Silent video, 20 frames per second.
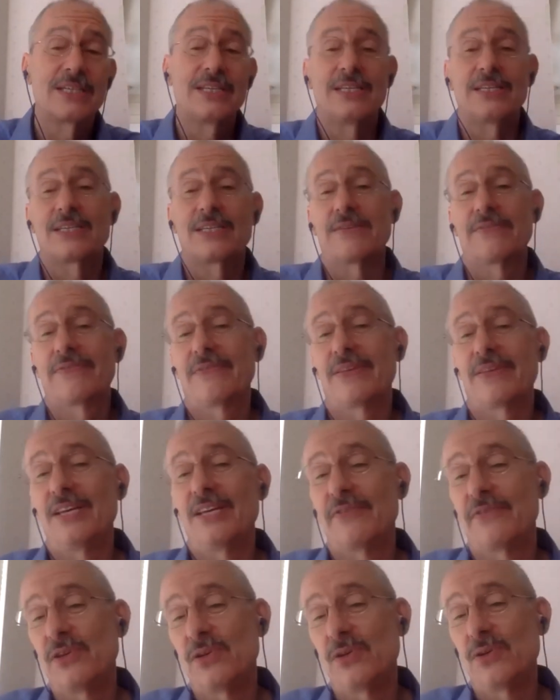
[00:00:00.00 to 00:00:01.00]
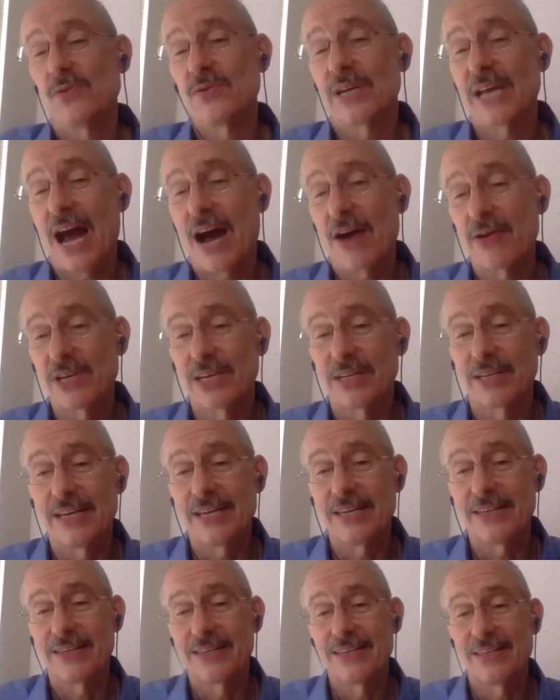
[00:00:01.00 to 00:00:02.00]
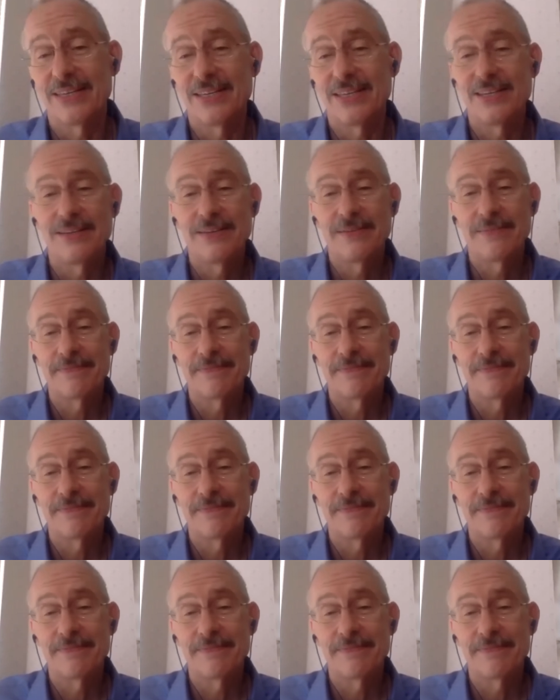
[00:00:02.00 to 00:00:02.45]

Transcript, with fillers: is if, if you calculate the